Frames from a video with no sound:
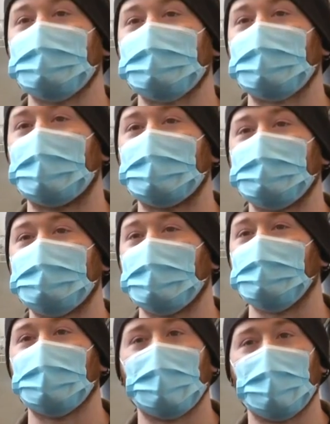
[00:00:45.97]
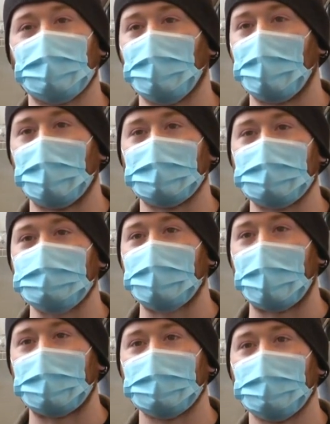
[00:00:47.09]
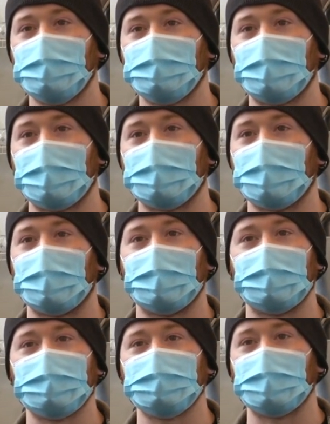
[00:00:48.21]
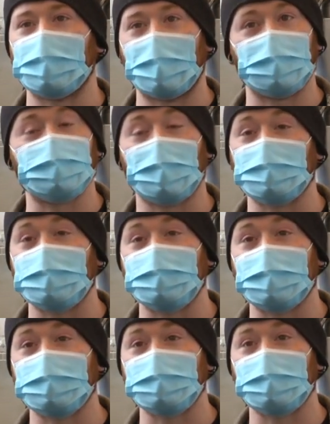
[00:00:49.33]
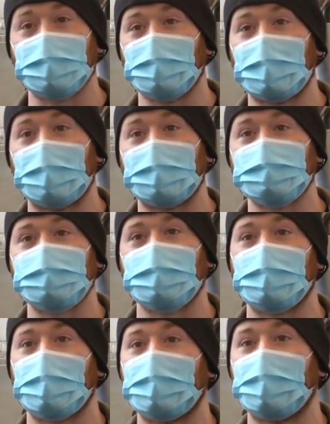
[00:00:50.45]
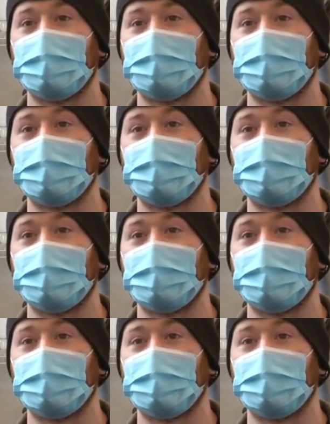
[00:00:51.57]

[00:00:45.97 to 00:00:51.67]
decided to blow out a wall on the patio when uh, when the outdoor restrictions were going on, so they.